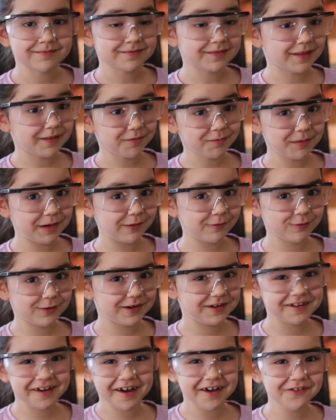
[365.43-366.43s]
this means
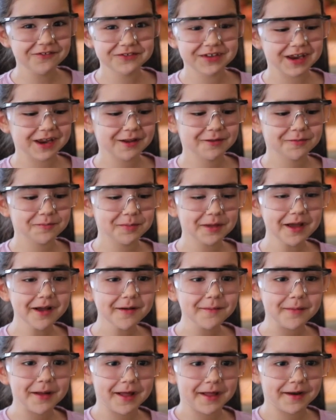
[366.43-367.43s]
we're done with the
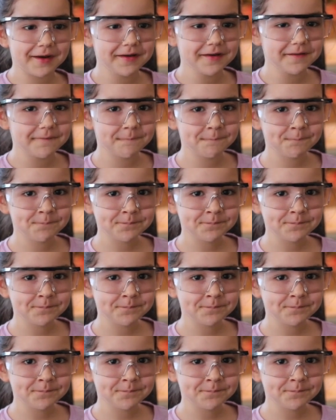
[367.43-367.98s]
experiment.